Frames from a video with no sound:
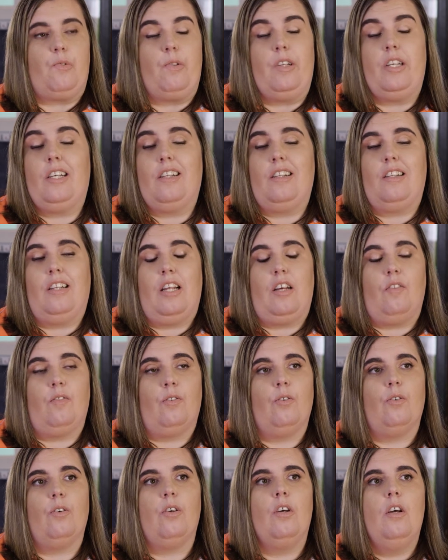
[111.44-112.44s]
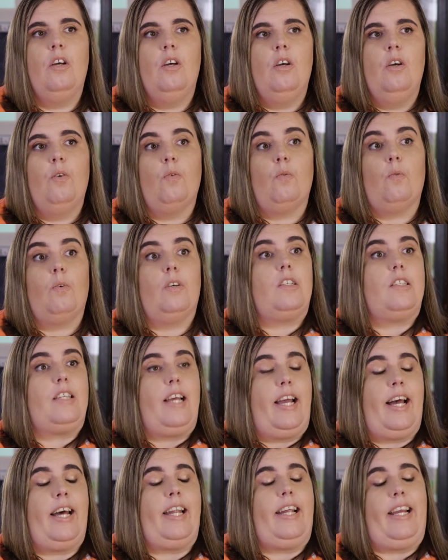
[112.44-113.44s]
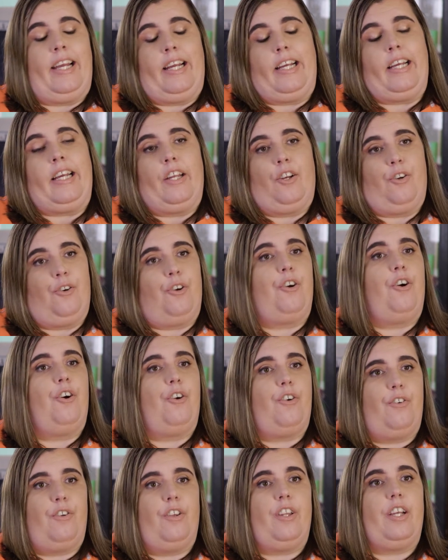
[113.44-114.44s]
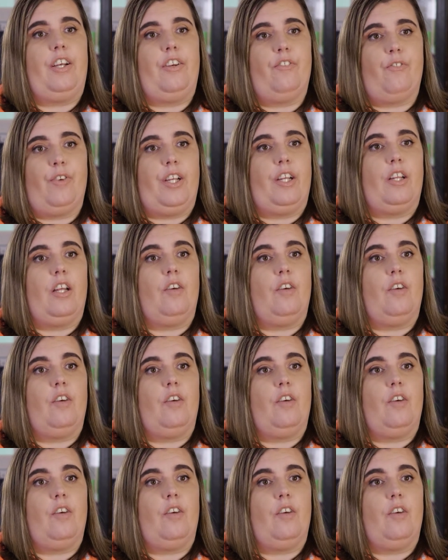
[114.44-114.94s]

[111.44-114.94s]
reading level was at a kindergarten reading